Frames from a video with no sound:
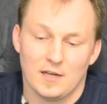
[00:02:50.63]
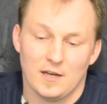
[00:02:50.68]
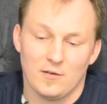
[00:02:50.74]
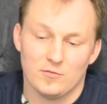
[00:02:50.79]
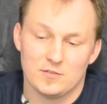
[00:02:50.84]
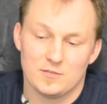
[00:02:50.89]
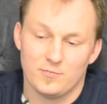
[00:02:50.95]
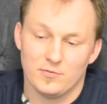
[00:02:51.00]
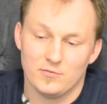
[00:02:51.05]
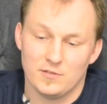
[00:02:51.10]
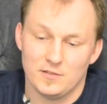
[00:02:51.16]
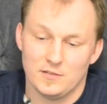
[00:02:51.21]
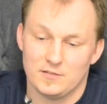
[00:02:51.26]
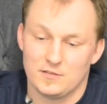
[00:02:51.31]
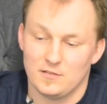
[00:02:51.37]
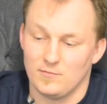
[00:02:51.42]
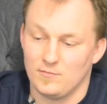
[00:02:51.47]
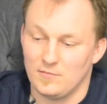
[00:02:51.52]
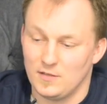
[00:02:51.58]
I was putting
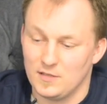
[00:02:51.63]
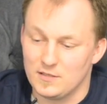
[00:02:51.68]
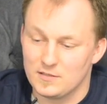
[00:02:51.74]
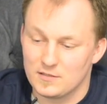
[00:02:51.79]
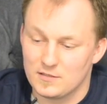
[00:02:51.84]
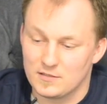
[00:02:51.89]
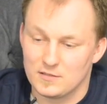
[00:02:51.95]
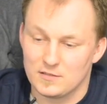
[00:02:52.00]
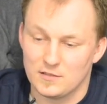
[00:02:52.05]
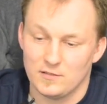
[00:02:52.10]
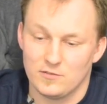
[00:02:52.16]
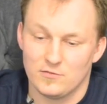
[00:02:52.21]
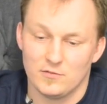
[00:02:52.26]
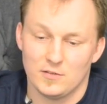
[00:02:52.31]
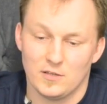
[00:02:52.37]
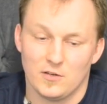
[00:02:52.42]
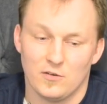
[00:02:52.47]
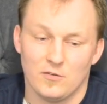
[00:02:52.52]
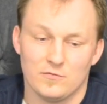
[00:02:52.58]
some discs into
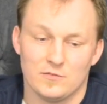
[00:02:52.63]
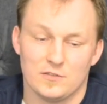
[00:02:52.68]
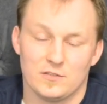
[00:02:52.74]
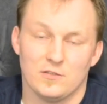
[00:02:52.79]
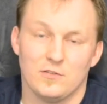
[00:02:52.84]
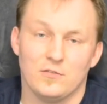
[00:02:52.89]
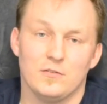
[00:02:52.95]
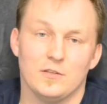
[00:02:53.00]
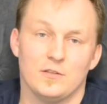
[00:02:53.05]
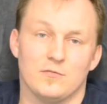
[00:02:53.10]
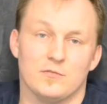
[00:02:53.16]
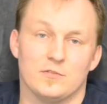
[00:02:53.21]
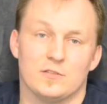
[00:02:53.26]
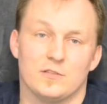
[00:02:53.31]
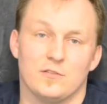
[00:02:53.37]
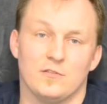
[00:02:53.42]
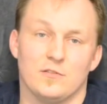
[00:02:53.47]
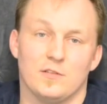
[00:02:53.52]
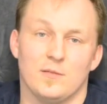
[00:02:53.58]
the console. It was
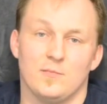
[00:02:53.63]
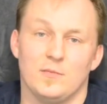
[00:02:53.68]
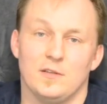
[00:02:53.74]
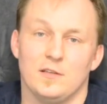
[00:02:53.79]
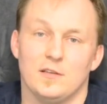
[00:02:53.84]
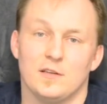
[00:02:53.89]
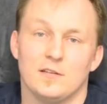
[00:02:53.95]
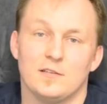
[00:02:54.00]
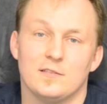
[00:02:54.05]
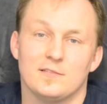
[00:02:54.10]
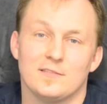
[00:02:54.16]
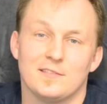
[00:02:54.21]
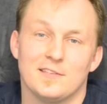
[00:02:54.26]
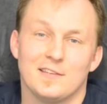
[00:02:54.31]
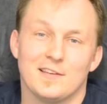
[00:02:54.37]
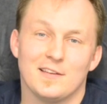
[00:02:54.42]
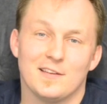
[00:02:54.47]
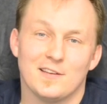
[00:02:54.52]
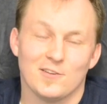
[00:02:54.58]
called Amiga
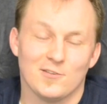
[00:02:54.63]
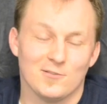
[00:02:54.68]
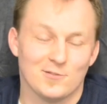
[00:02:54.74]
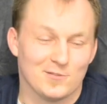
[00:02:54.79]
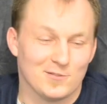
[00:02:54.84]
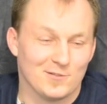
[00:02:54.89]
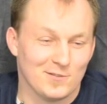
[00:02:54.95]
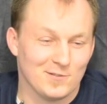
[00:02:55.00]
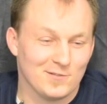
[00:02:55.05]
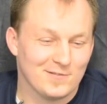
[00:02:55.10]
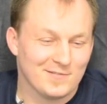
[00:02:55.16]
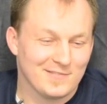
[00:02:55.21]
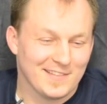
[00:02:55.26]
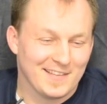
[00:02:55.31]
console,